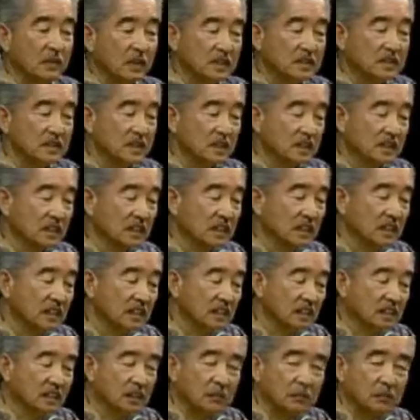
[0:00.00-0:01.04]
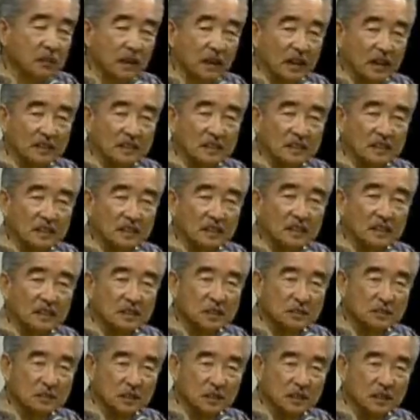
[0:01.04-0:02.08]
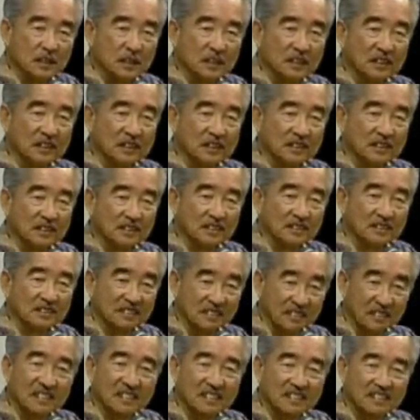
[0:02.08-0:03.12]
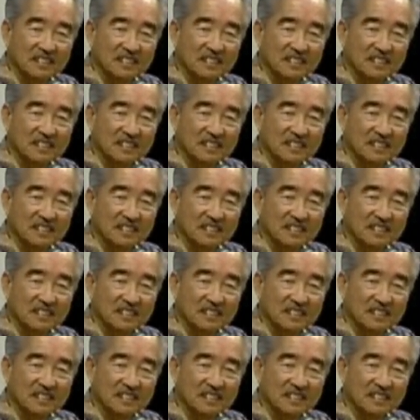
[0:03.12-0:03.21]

basically capacity, speed, right?